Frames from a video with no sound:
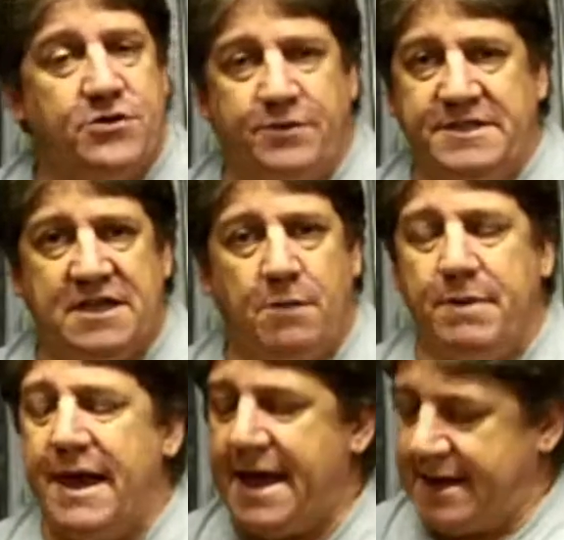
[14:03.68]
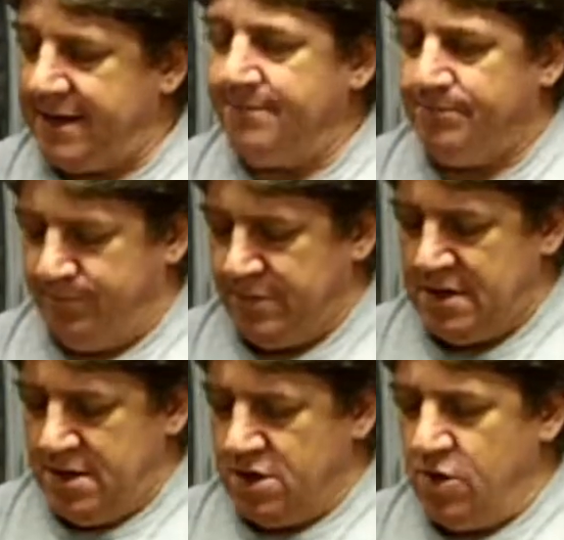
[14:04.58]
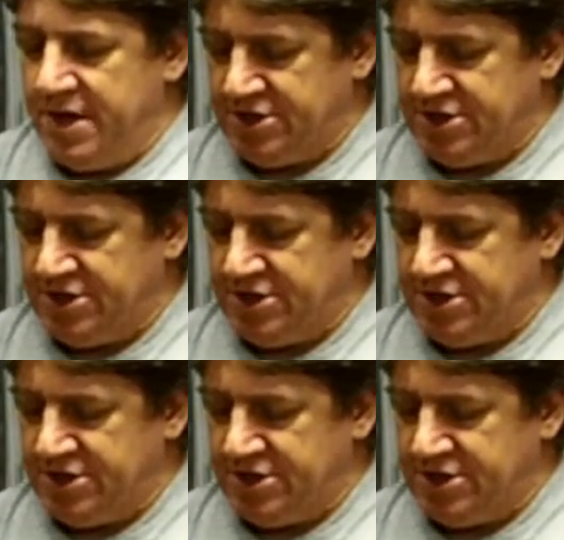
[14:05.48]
the 3-cell pack, go